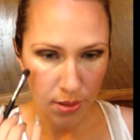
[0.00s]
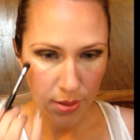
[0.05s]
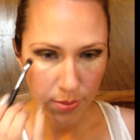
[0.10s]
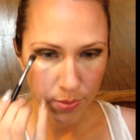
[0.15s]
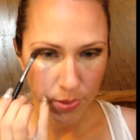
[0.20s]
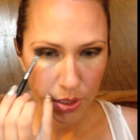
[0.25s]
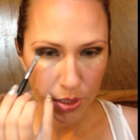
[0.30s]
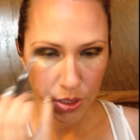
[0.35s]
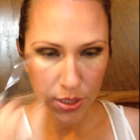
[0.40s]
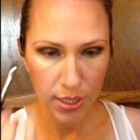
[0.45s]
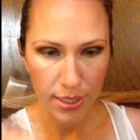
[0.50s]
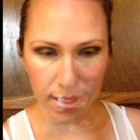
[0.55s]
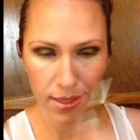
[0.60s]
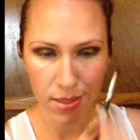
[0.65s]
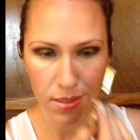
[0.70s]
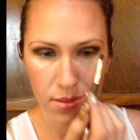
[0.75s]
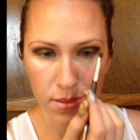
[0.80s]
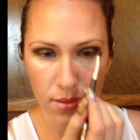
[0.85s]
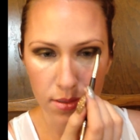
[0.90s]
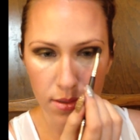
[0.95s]
I'm just
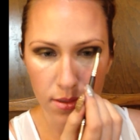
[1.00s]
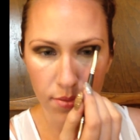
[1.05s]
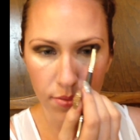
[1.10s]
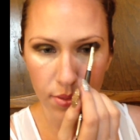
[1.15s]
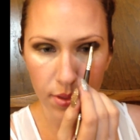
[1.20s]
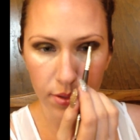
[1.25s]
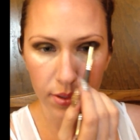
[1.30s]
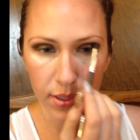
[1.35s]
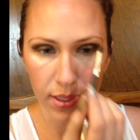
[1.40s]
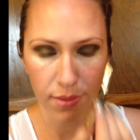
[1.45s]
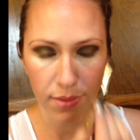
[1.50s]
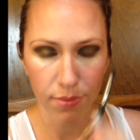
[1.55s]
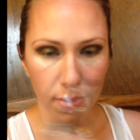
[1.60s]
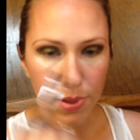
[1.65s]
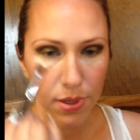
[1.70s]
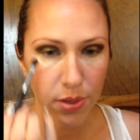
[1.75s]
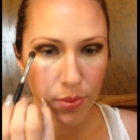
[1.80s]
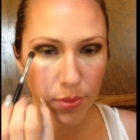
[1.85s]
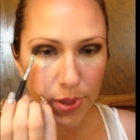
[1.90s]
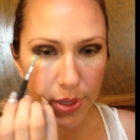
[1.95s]
checking if they're
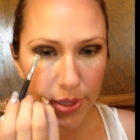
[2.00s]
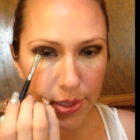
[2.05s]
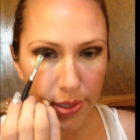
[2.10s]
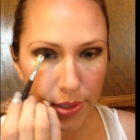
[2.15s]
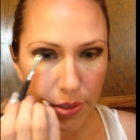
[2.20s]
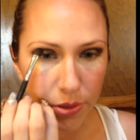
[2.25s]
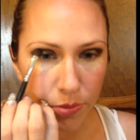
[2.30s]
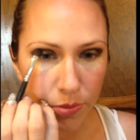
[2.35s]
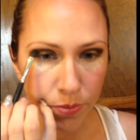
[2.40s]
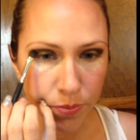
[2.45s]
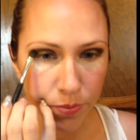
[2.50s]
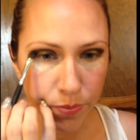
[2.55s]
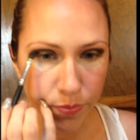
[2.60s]
even right now.